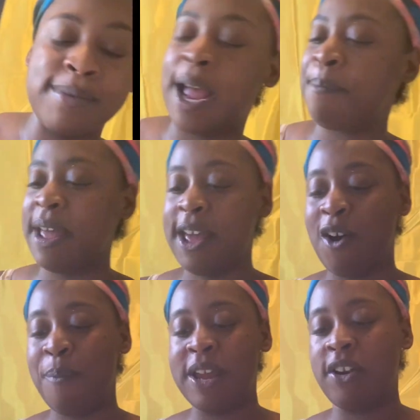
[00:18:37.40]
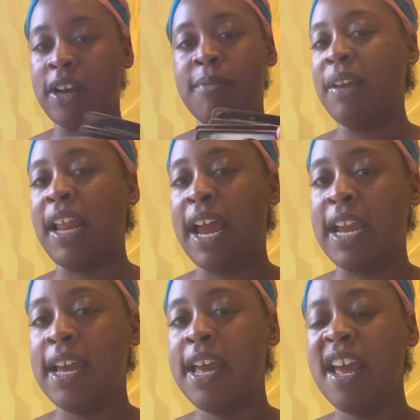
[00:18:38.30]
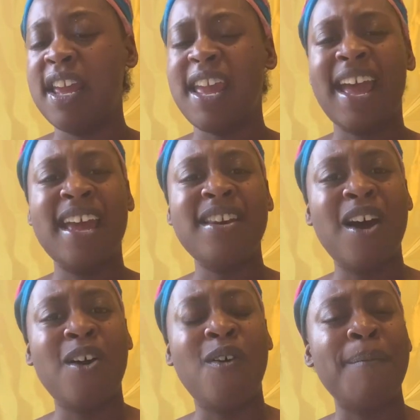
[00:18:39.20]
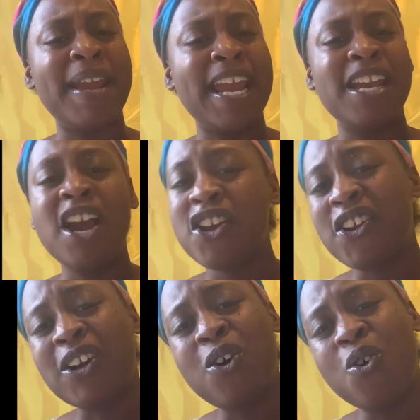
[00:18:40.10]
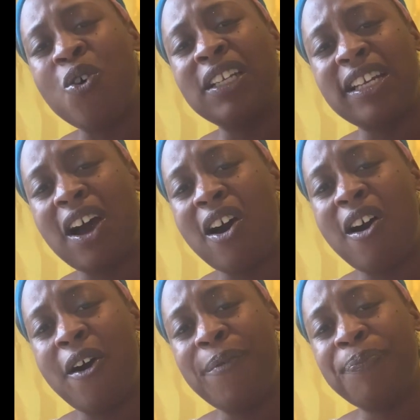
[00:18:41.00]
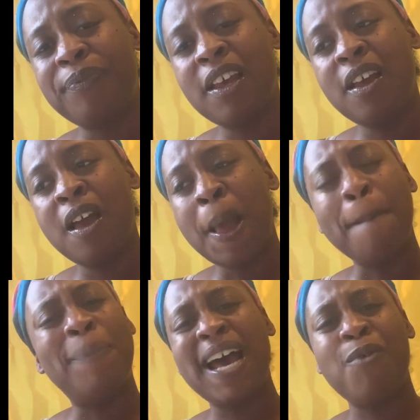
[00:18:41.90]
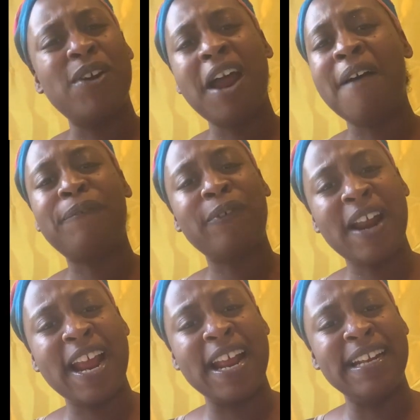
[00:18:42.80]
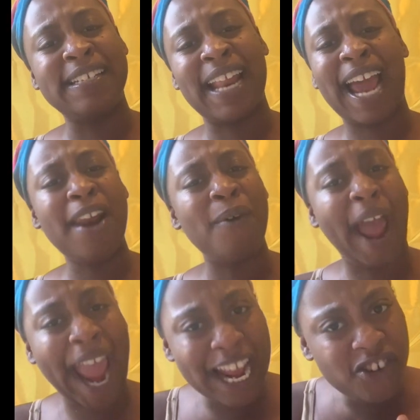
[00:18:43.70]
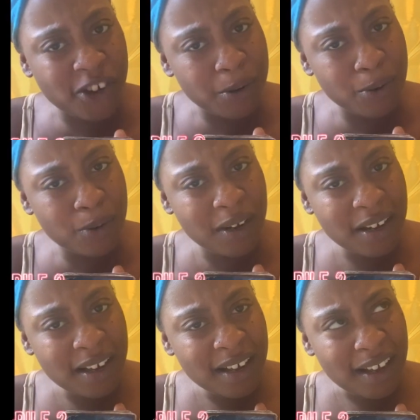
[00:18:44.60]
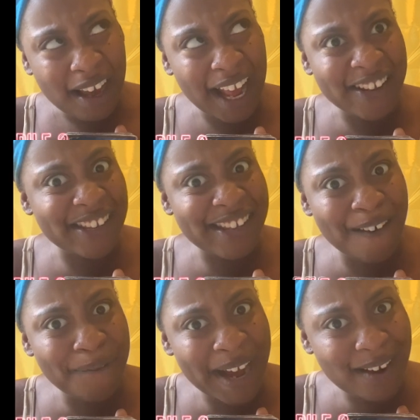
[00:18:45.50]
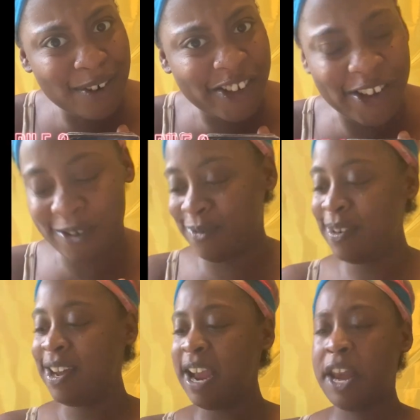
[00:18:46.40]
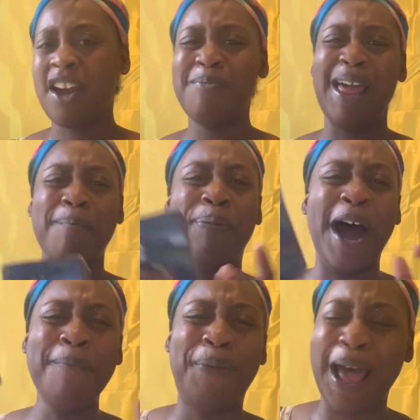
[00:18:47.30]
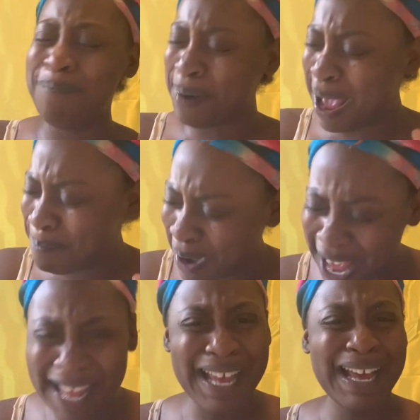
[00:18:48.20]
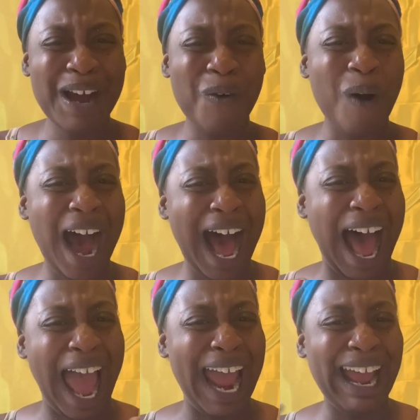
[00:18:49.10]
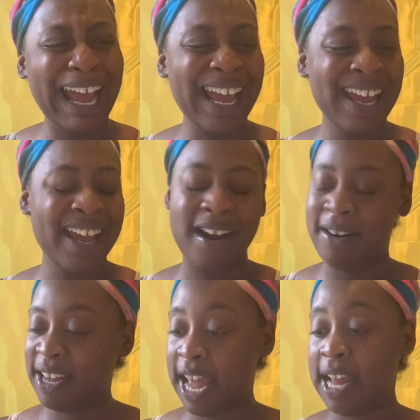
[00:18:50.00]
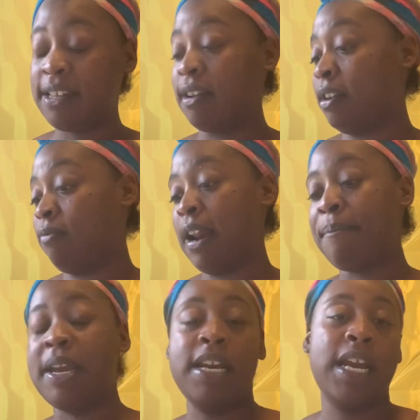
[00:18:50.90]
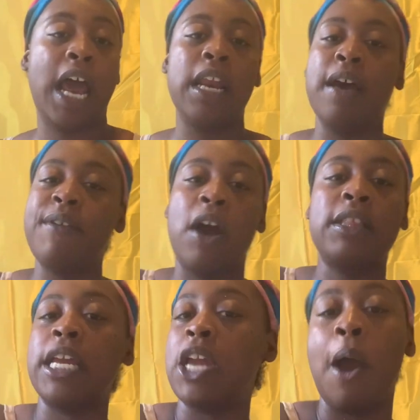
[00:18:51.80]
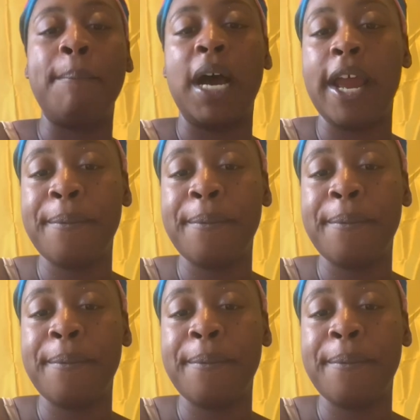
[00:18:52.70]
type of help. And you're going to be like, yeah, no, I mean, you're cool and all, but we're not friends. Like, I don't hate you. I just don't fuck with you. And they're going to be like, but, why? Okay, so that's what I'm getting. I love y'all. Thank y'all. Bye.